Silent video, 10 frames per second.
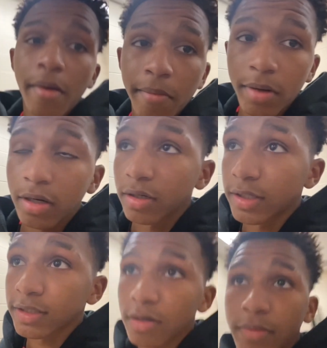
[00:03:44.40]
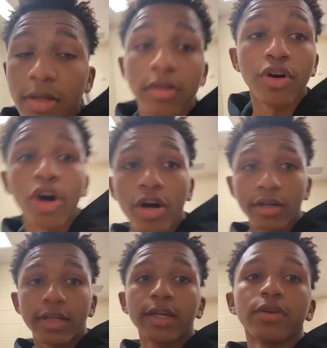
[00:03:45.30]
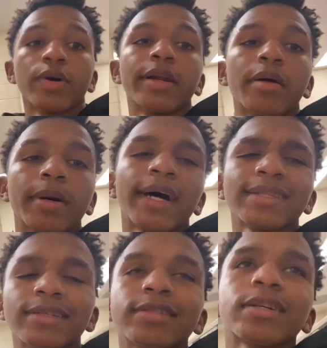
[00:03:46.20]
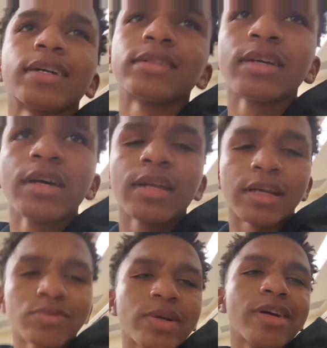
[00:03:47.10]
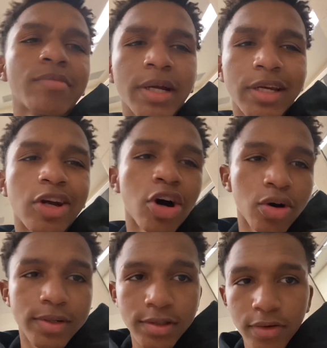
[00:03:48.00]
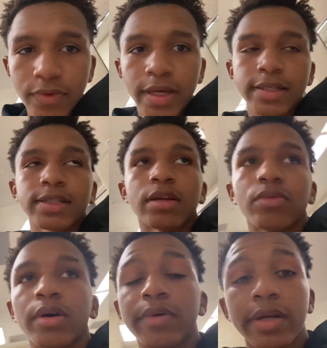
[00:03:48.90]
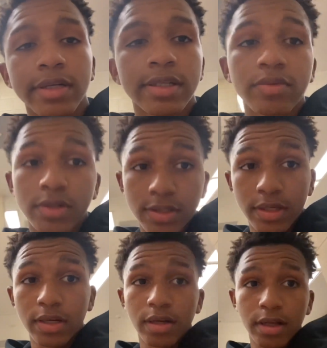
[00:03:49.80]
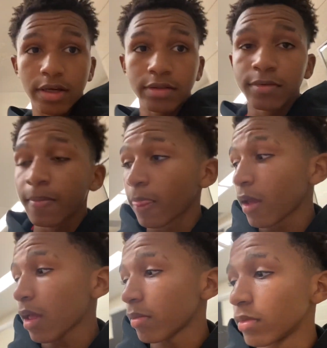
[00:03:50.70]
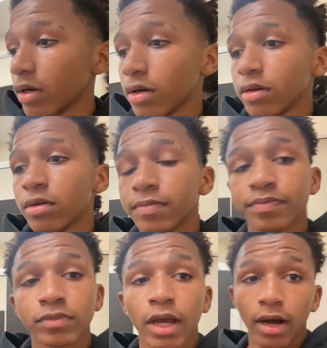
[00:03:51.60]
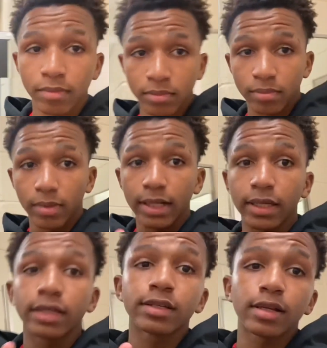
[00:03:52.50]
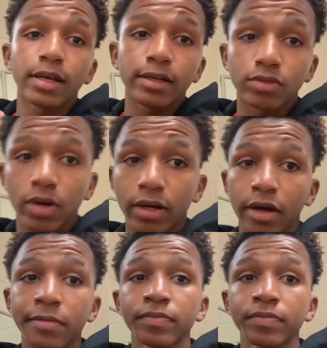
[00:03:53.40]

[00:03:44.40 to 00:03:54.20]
But uh, it's gonna be a little hard to get it right now. But after this class, that's when everybody in the hallways so we can't stand around right now because they want us to get a class. But um, I'm about to hit class right now.